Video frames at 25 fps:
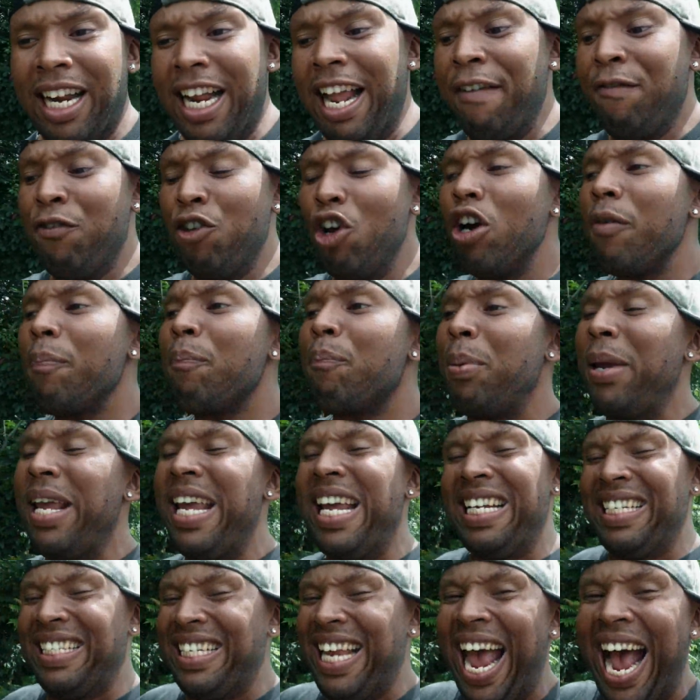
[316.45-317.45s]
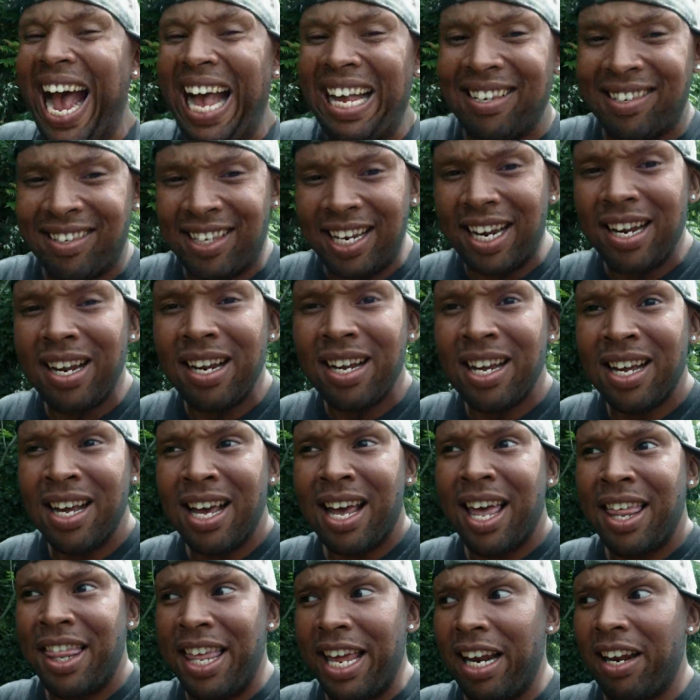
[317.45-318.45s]
If you're being tested,
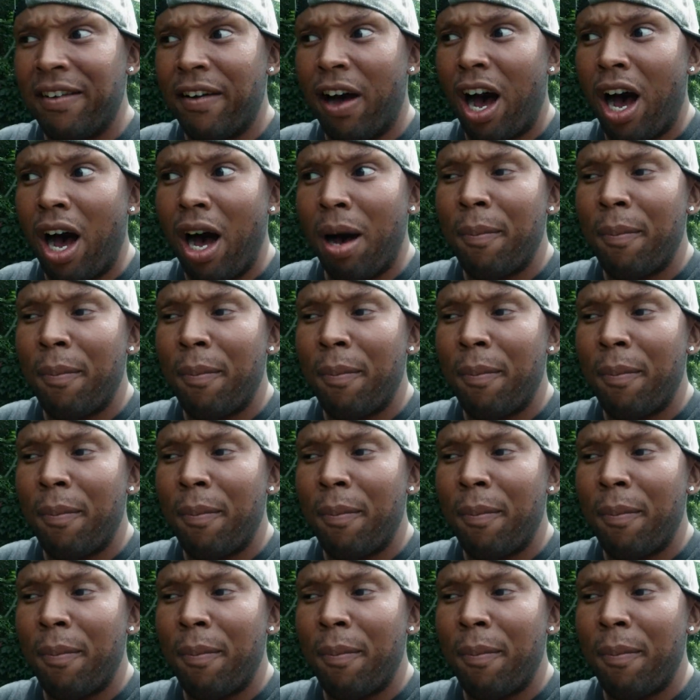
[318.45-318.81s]
then